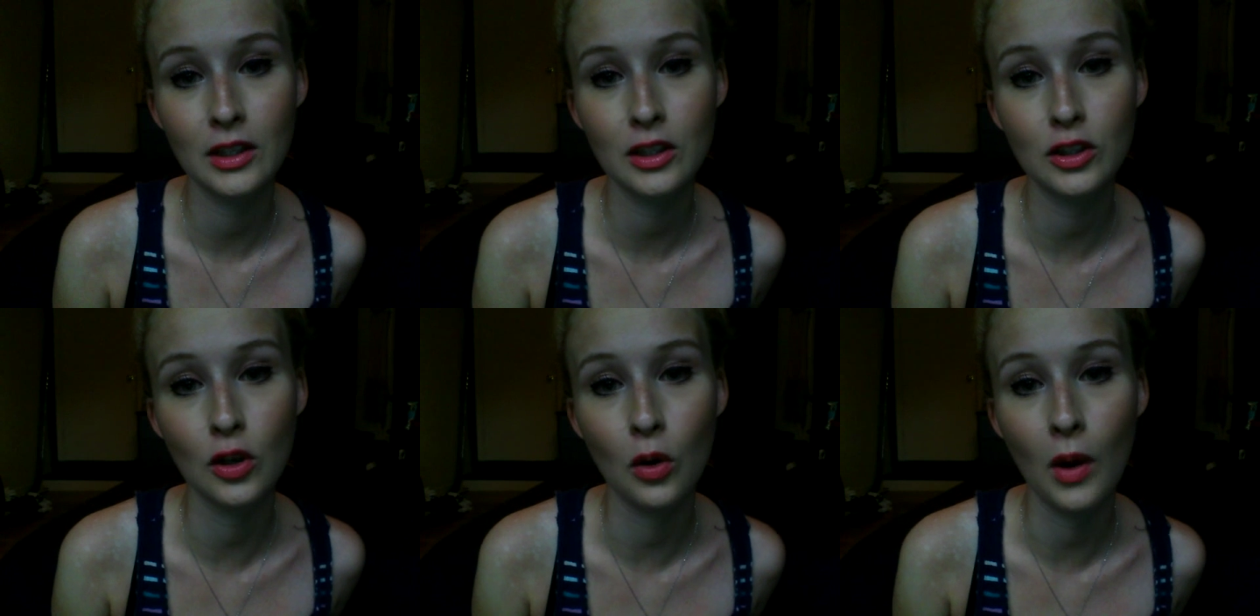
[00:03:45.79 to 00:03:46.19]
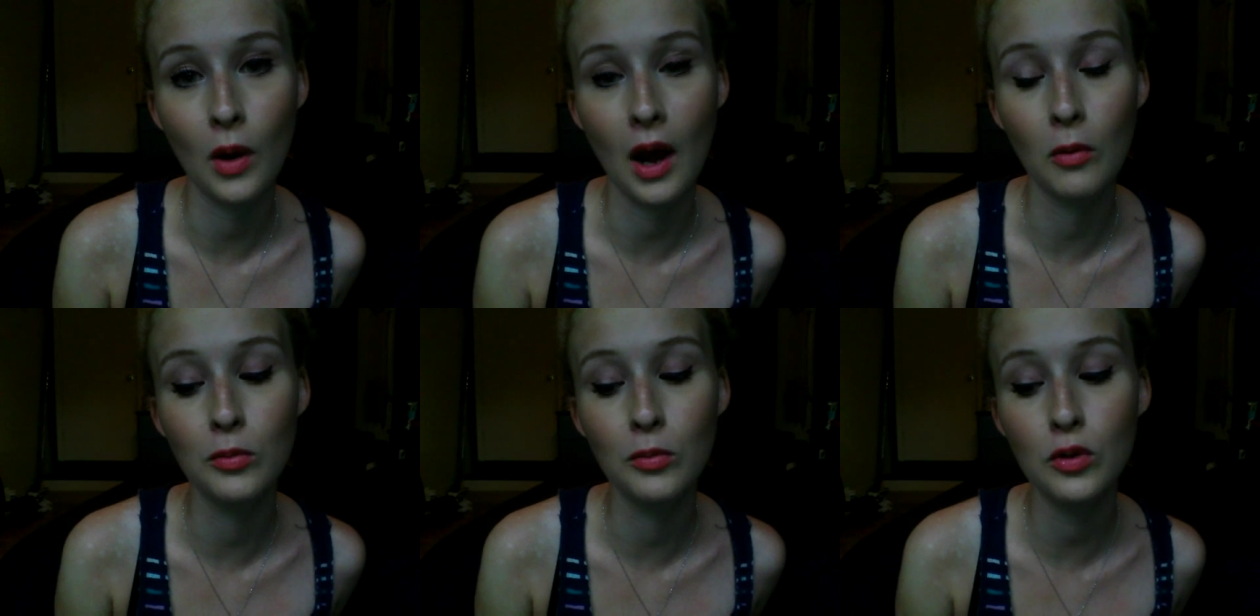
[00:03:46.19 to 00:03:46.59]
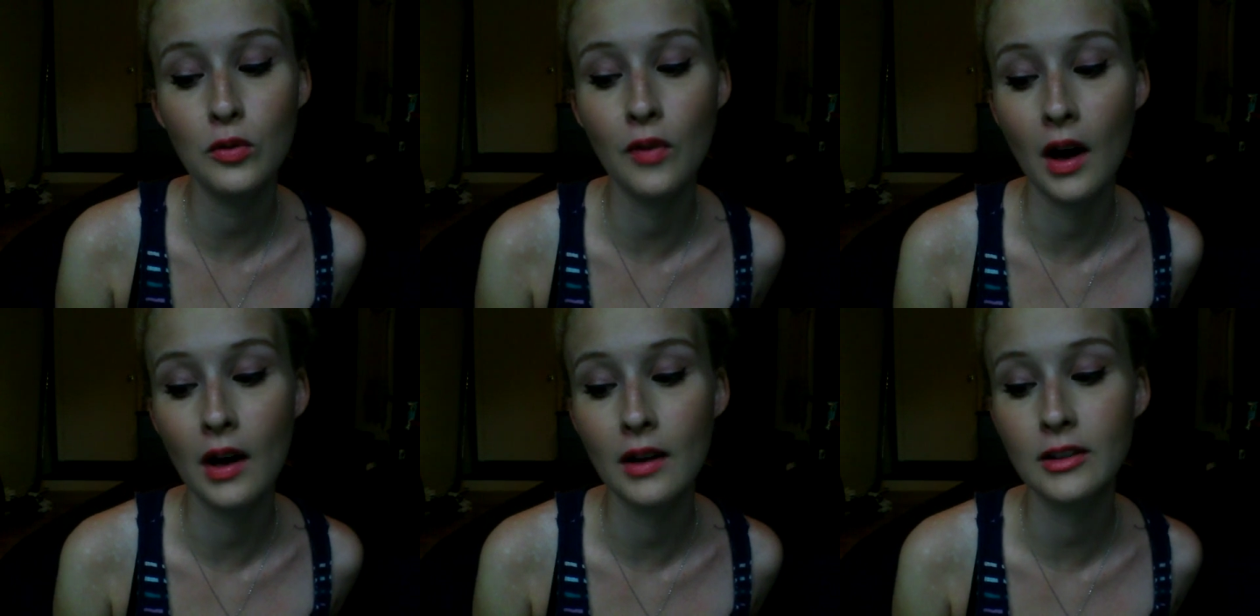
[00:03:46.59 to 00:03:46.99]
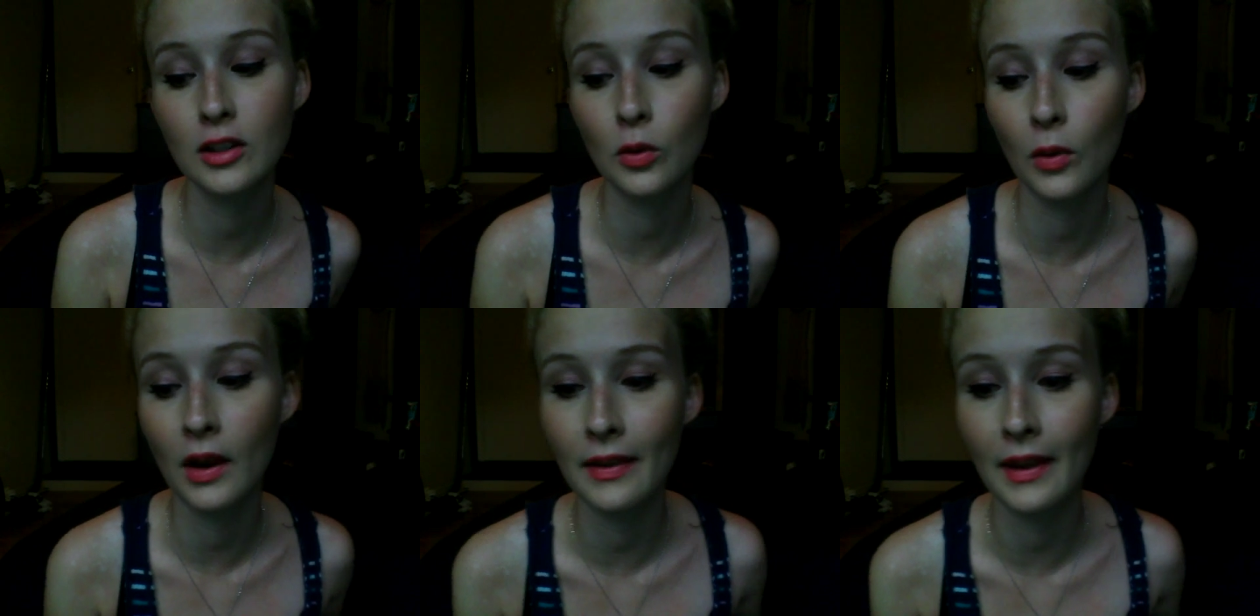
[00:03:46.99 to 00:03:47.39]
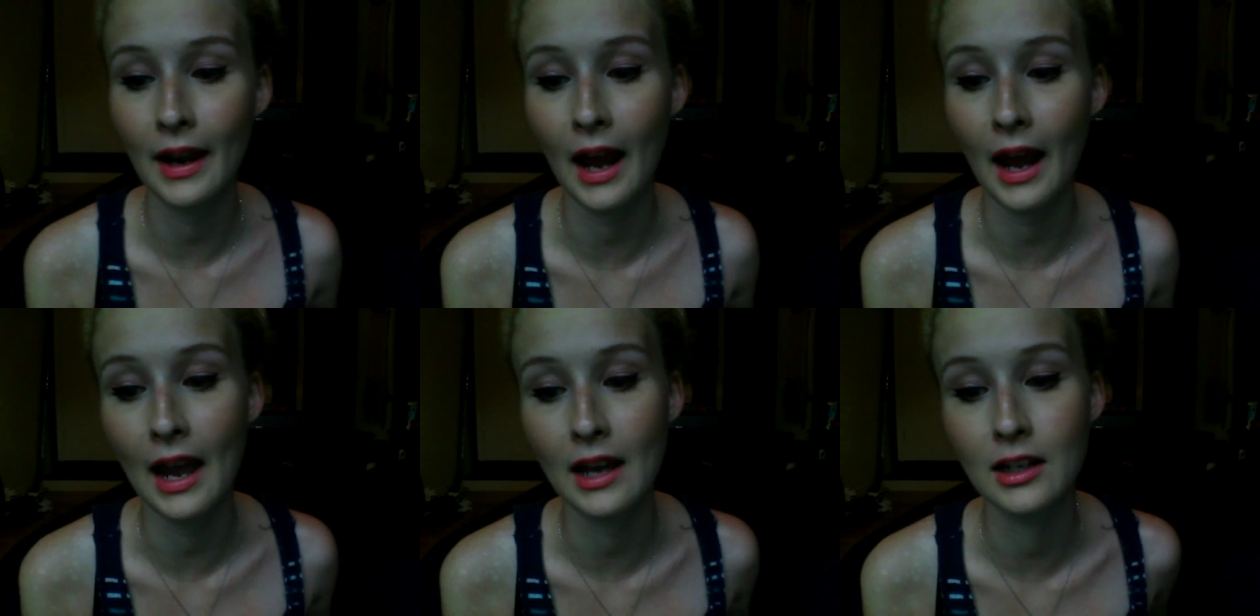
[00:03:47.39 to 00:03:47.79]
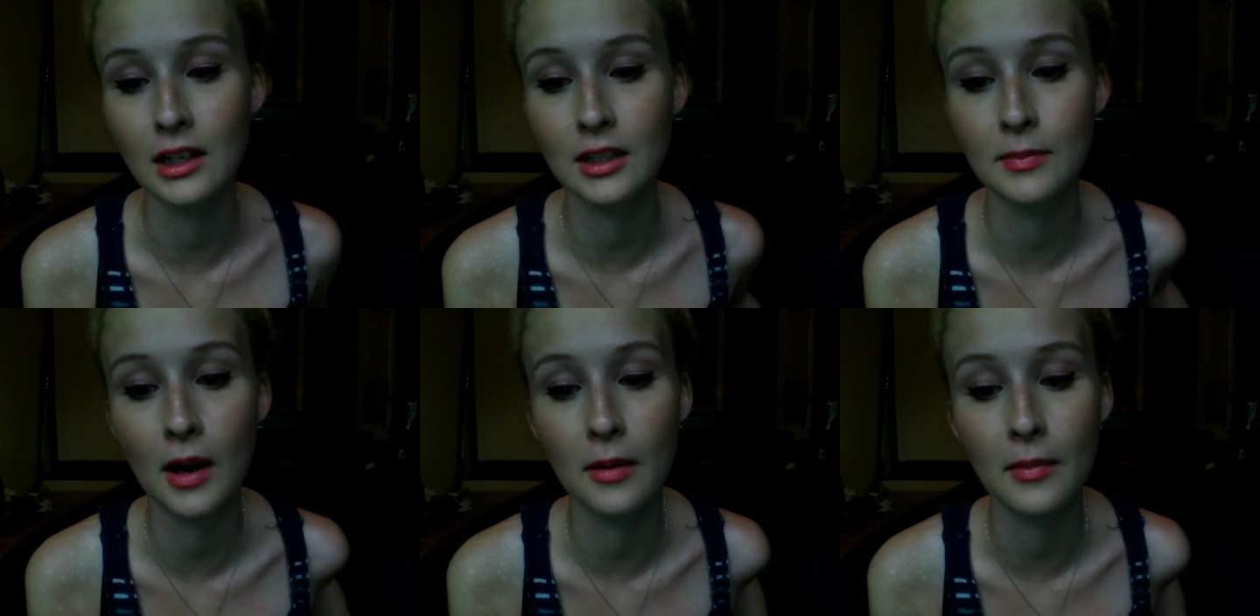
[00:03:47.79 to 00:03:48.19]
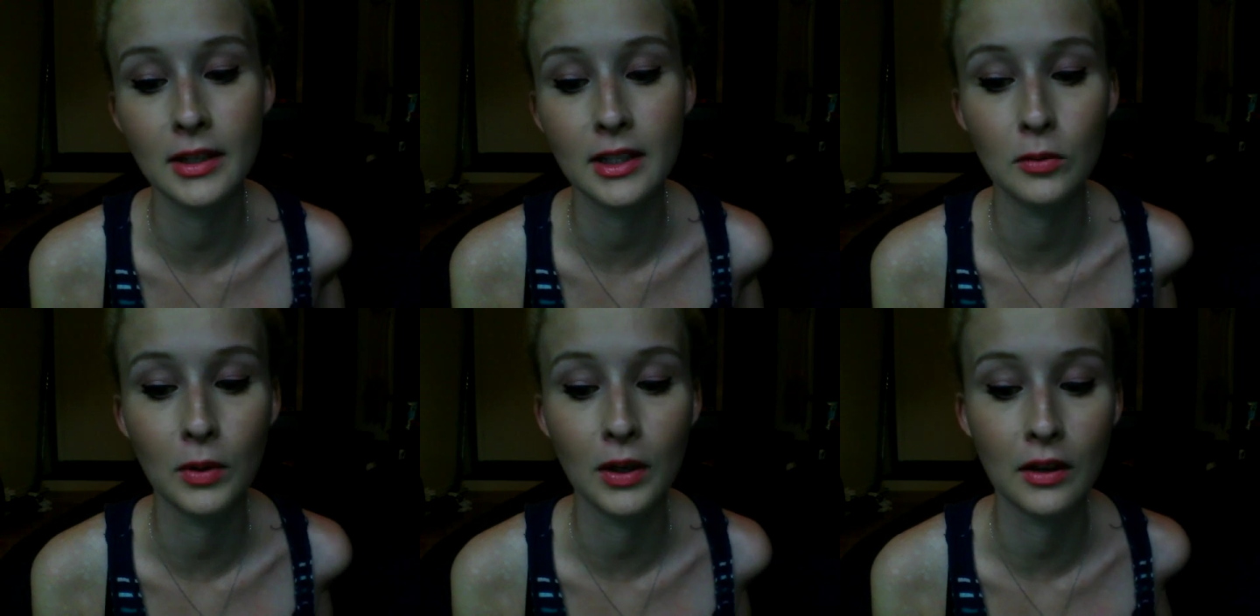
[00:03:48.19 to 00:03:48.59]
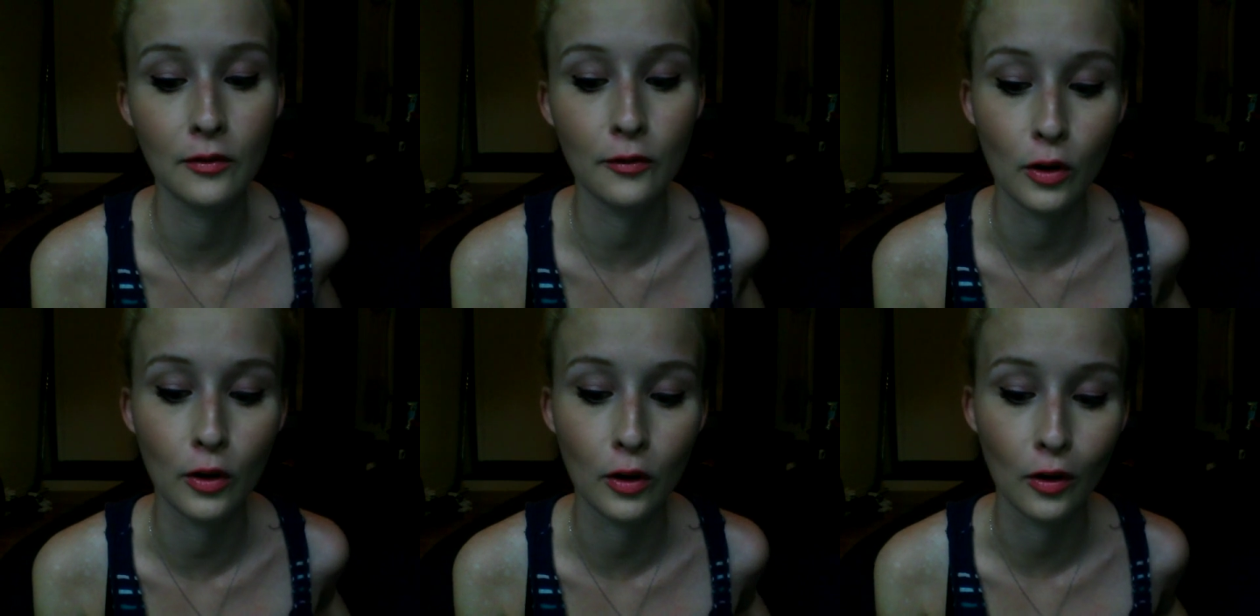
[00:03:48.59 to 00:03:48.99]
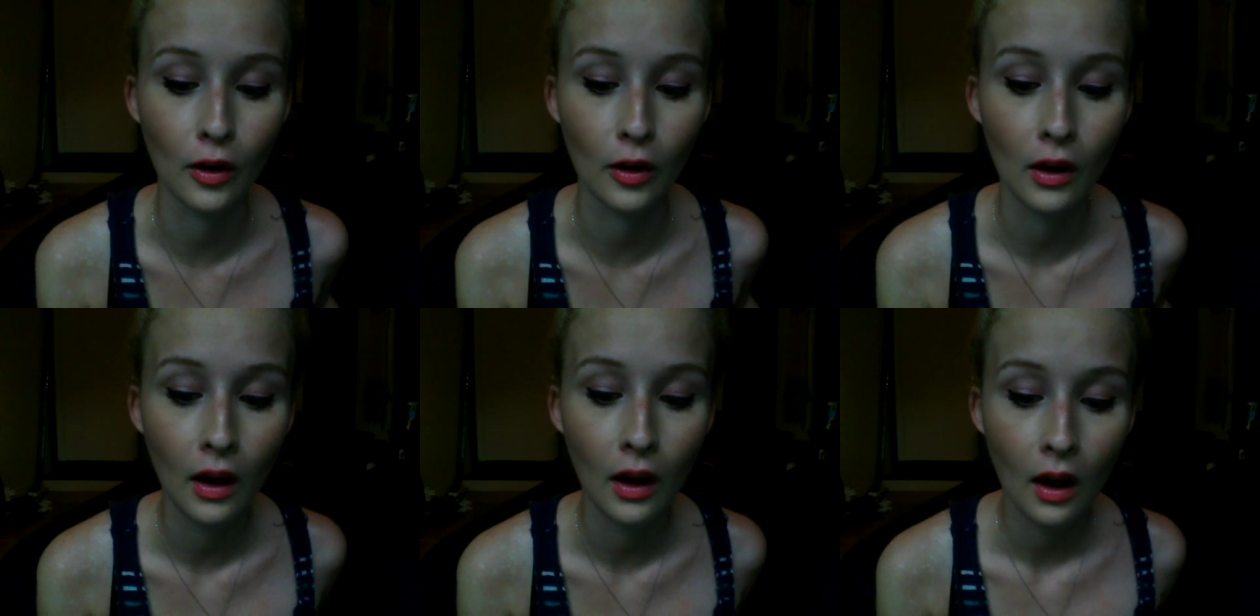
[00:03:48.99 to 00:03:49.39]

So I will move on to the one that I had experimented with for